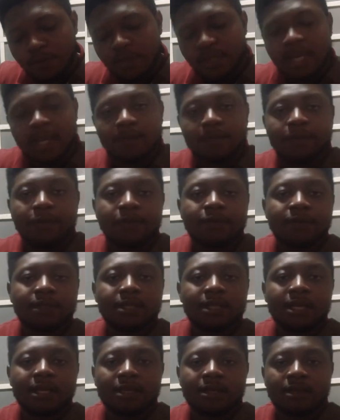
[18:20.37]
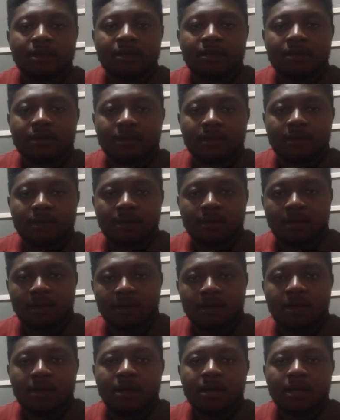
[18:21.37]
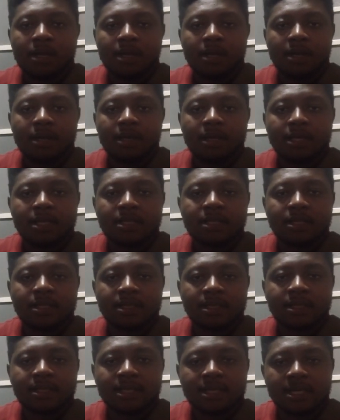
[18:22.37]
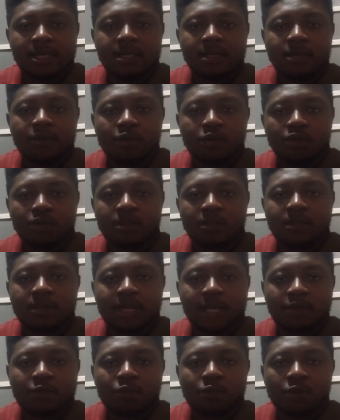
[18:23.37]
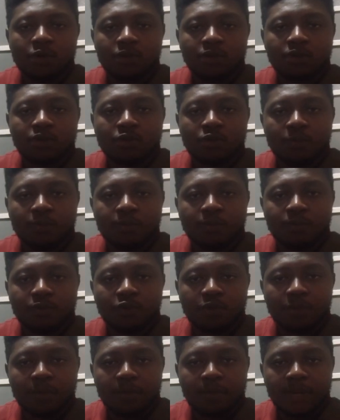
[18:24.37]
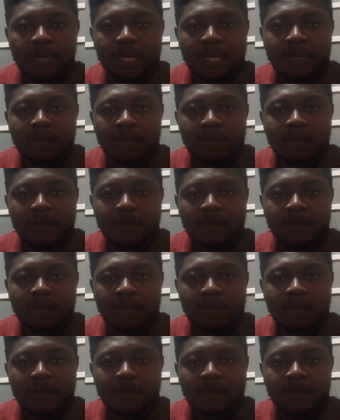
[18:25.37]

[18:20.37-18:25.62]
and the 5th string. This is the C notes that we want to be played.